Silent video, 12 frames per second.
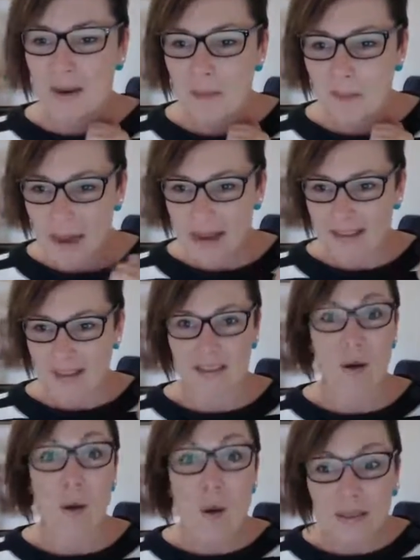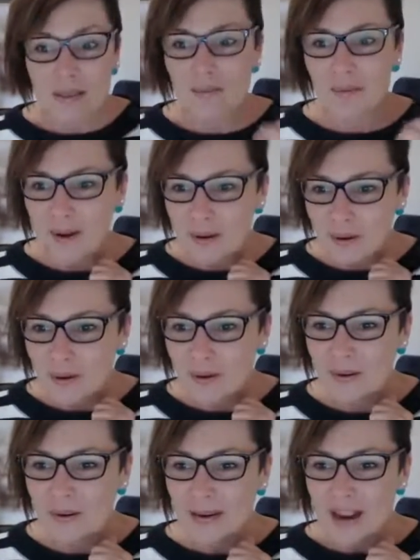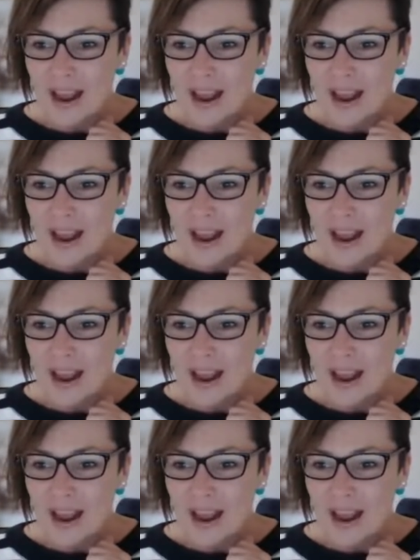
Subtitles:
Beck, that's awesome. I know.